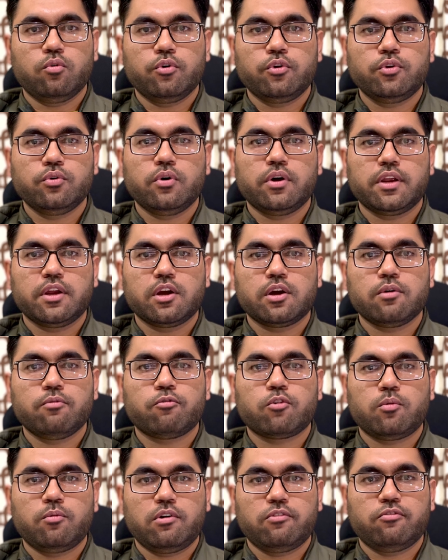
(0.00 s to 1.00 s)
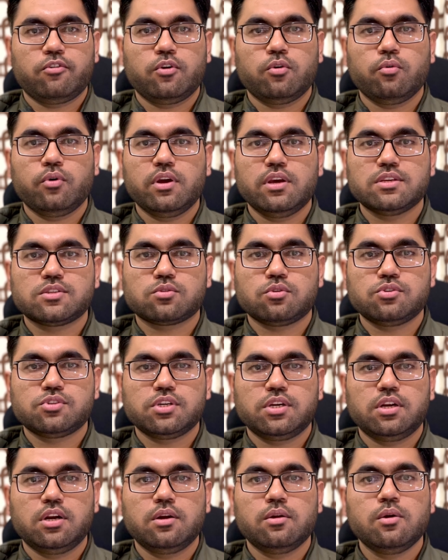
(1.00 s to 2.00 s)
your income from FNO is
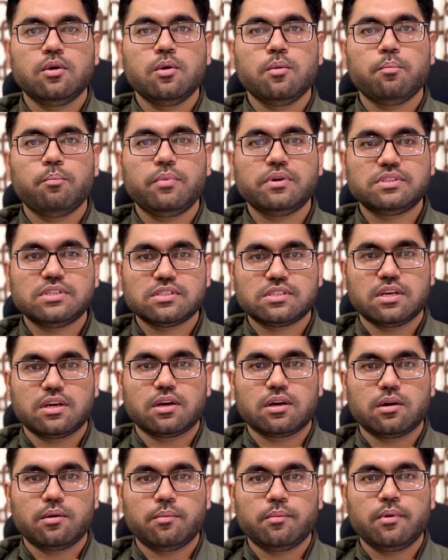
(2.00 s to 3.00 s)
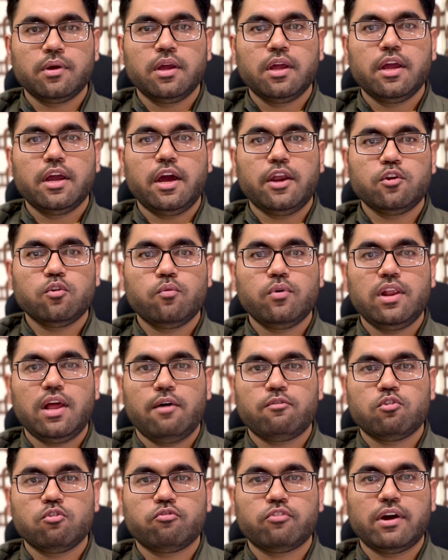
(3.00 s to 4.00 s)
considered business income and you will
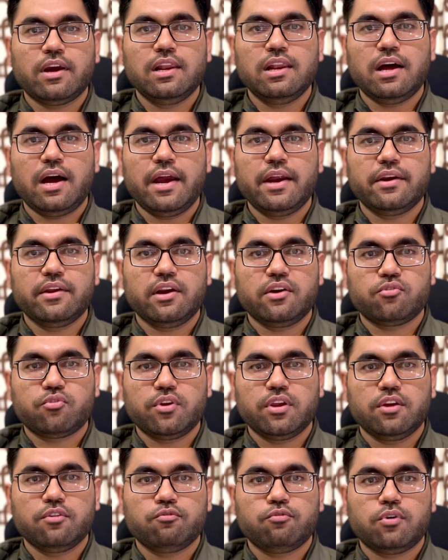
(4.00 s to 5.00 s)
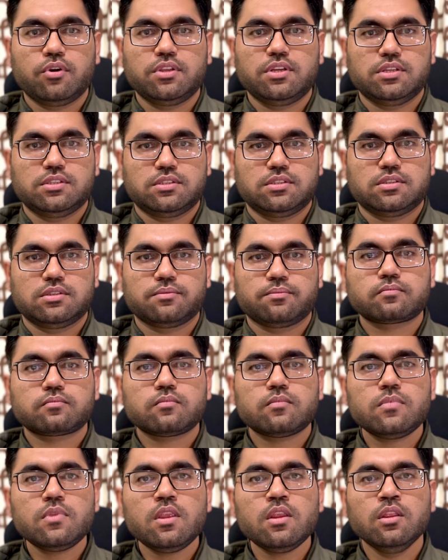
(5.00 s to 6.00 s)
have to file ITR 3 for this.
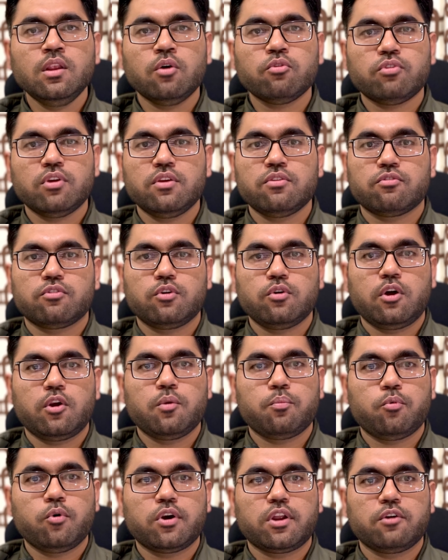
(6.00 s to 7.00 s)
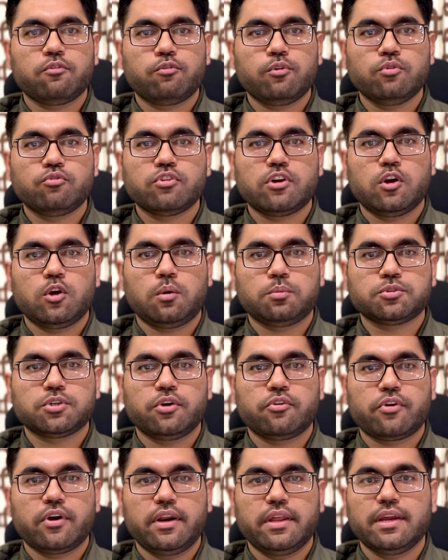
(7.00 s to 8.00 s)
Now since you are reporting future and option
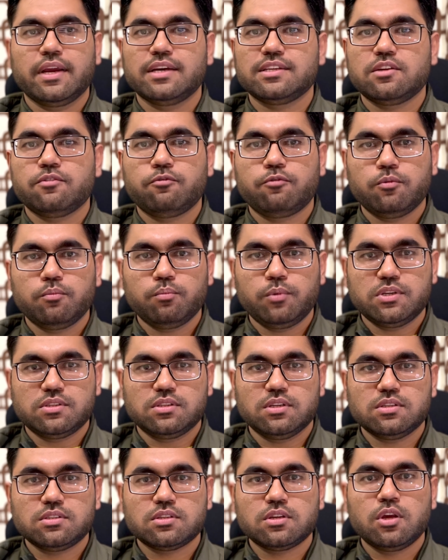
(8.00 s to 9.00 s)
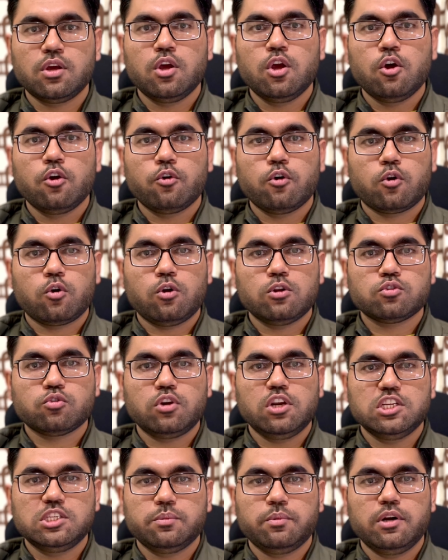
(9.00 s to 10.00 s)
trading as a business, you are also
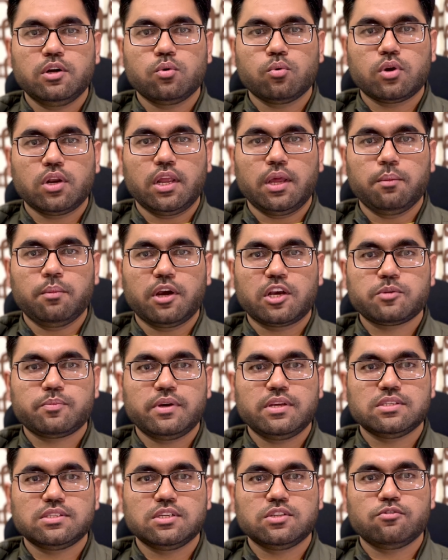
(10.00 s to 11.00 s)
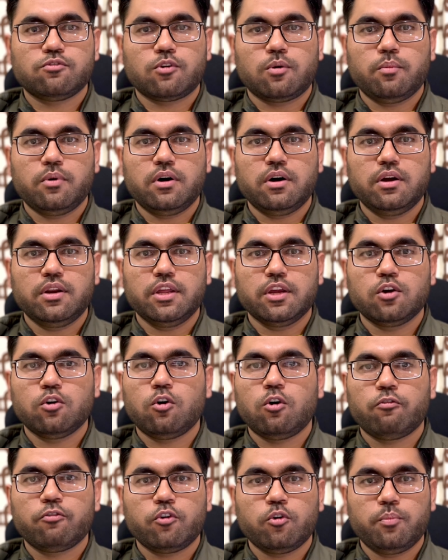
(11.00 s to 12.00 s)
eligible to claim expenses from earning
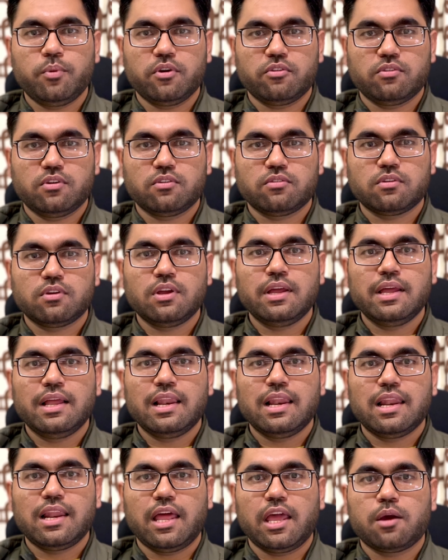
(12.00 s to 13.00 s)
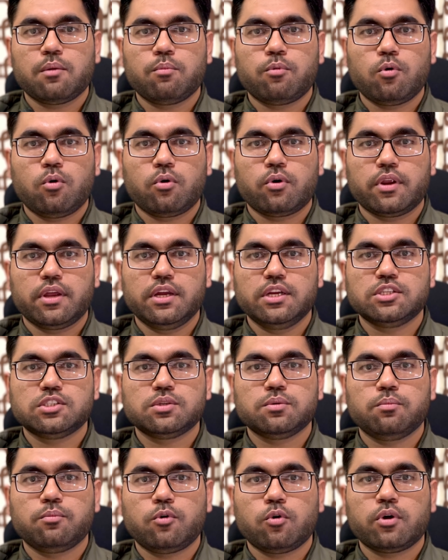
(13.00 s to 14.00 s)
of your business like brokerage
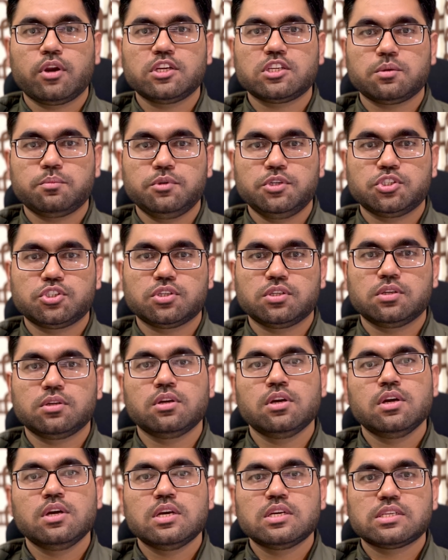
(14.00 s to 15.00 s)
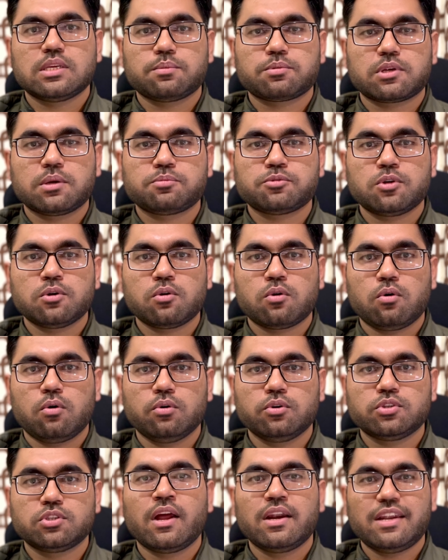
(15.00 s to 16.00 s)
commission, subscription
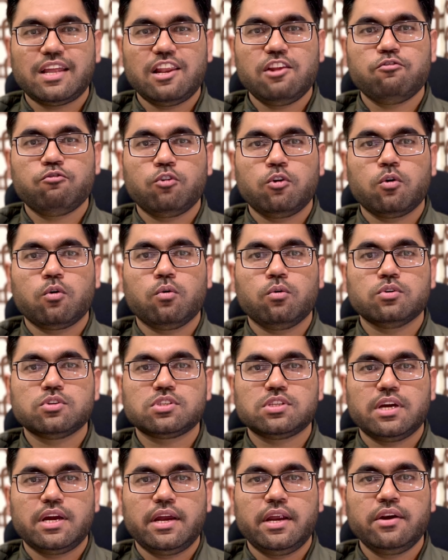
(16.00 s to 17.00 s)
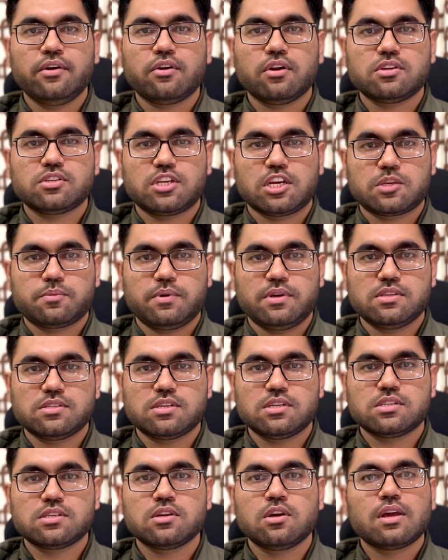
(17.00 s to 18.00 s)
costs, telephone costs, interest
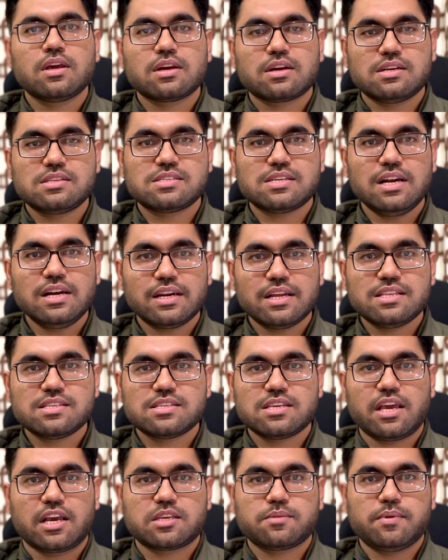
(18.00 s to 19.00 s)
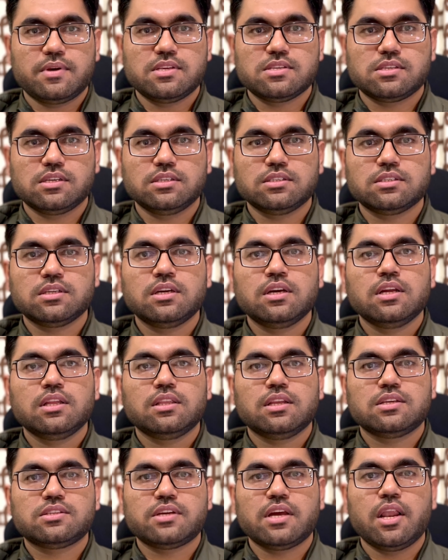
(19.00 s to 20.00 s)
expenses, consultancy expenses,
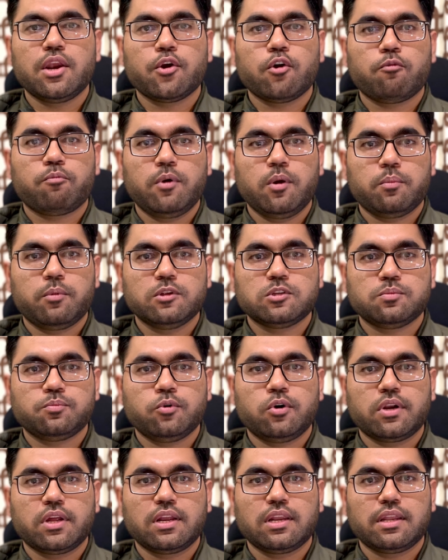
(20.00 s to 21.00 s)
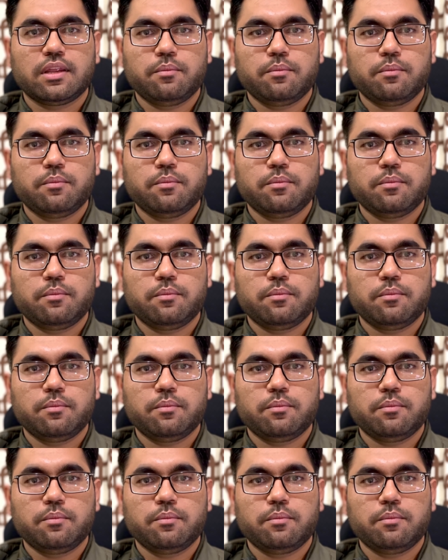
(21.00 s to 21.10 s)
the salary of people supporting the